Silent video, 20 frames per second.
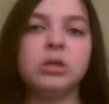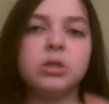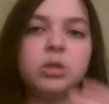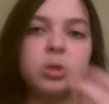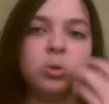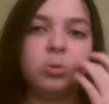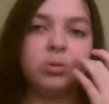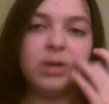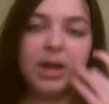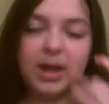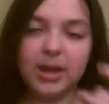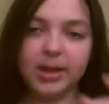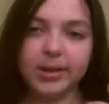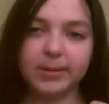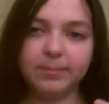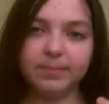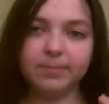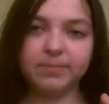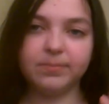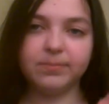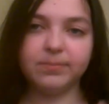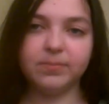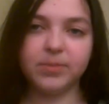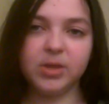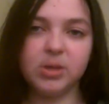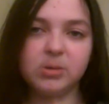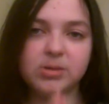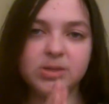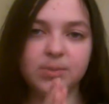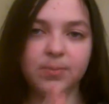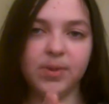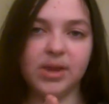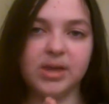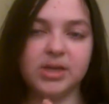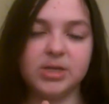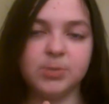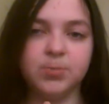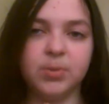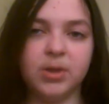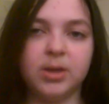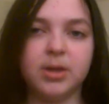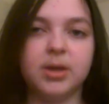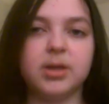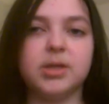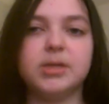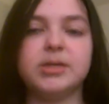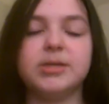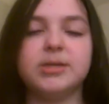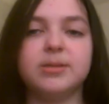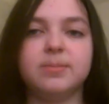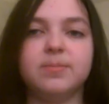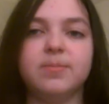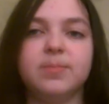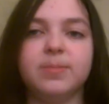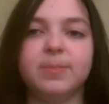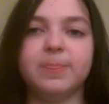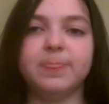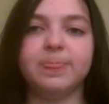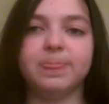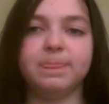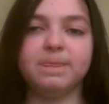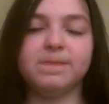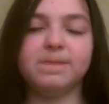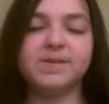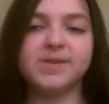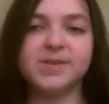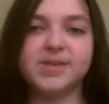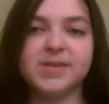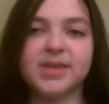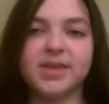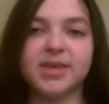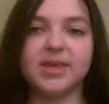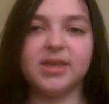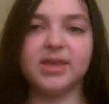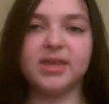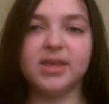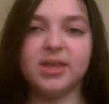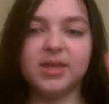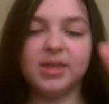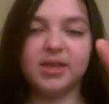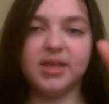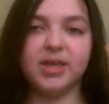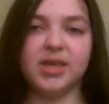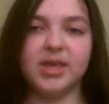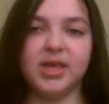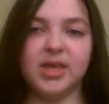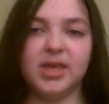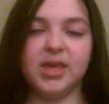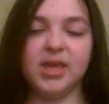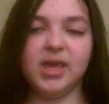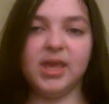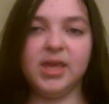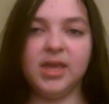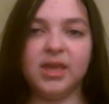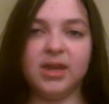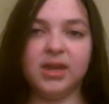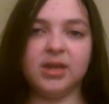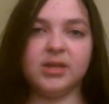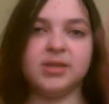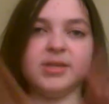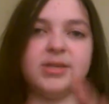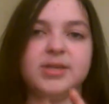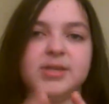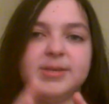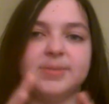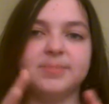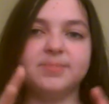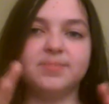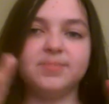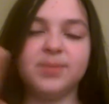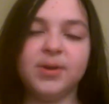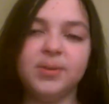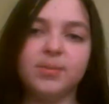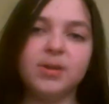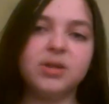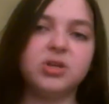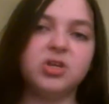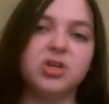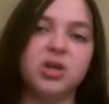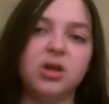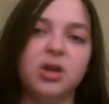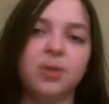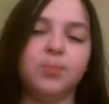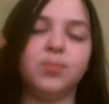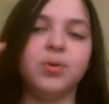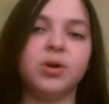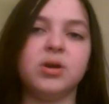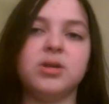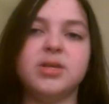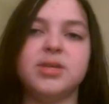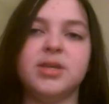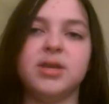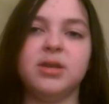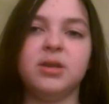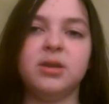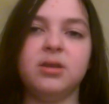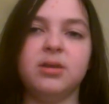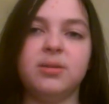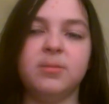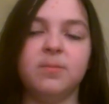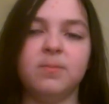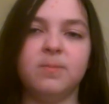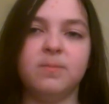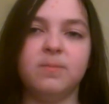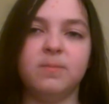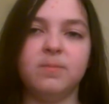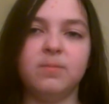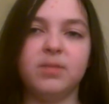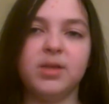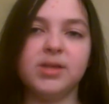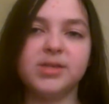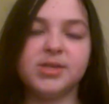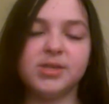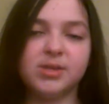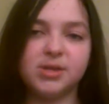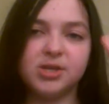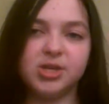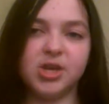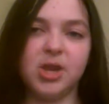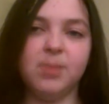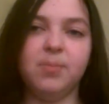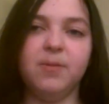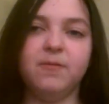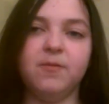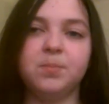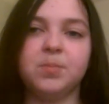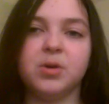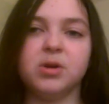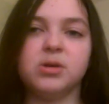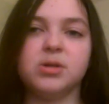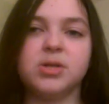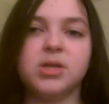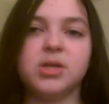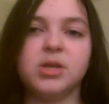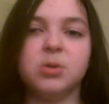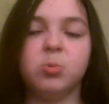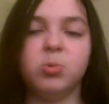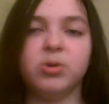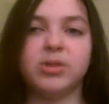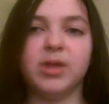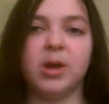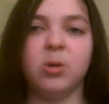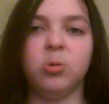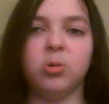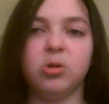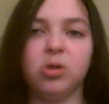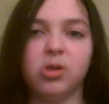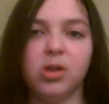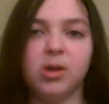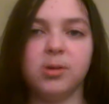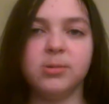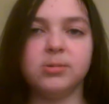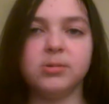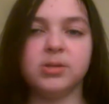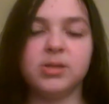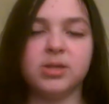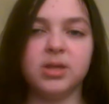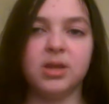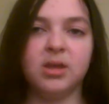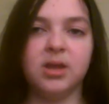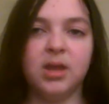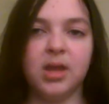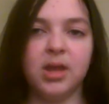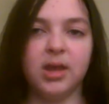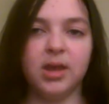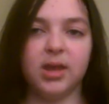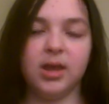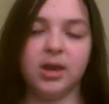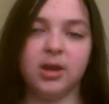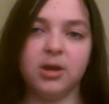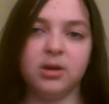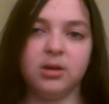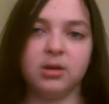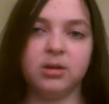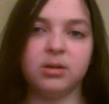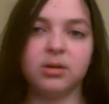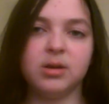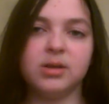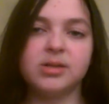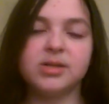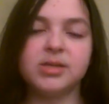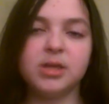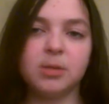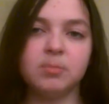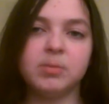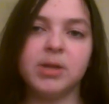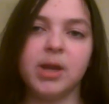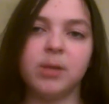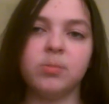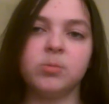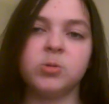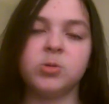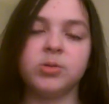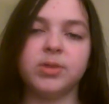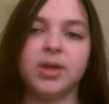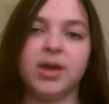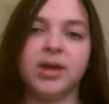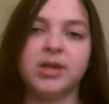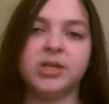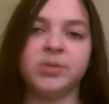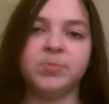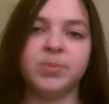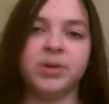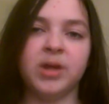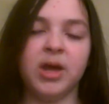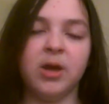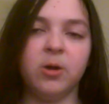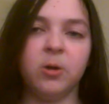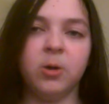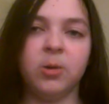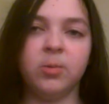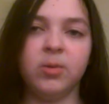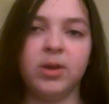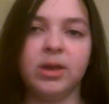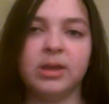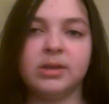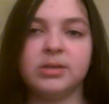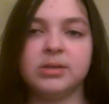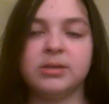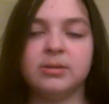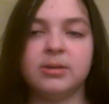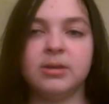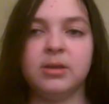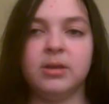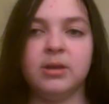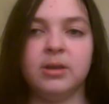Do not use a base, because just like, it is pretty much a person. It's the shape of a person without clothes, hair, and sometimes with eyes, but not always.